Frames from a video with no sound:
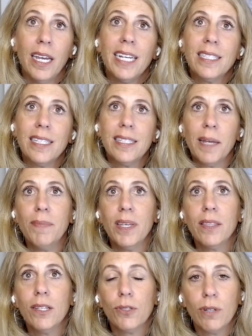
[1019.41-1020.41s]
It's the same
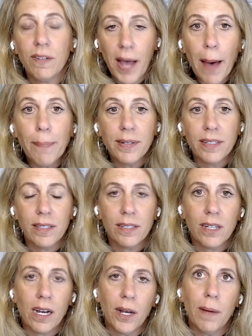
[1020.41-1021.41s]
thing that sort of happened at the
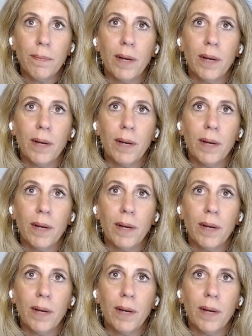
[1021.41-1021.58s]
dot-com